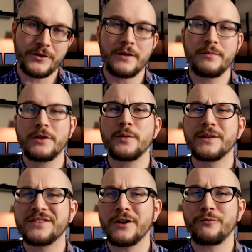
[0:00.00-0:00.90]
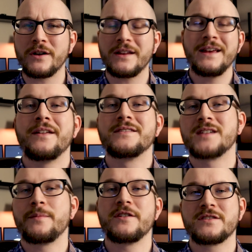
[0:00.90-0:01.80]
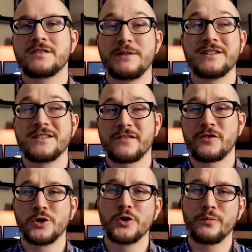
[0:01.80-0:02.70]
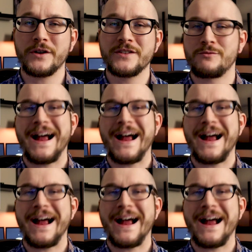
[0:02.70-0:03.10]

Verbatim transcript: So they're a little bit different than some other species of colubrids.